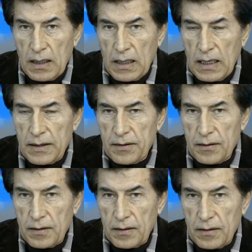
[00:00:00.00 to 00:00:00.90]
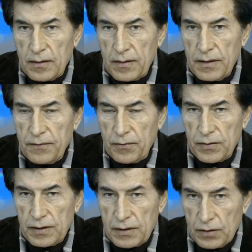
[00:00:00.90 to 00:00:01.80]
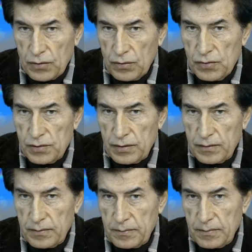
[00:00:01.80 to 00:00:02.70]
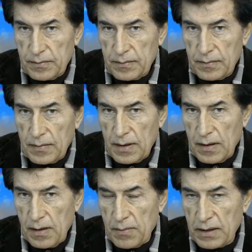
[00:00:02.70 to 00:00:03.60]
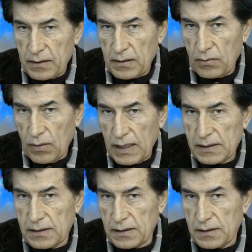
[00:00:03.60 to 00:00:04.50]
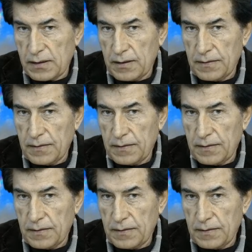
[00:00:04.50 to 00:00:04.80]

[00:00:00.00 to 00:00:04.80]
And therefore, the conclusion among the wisest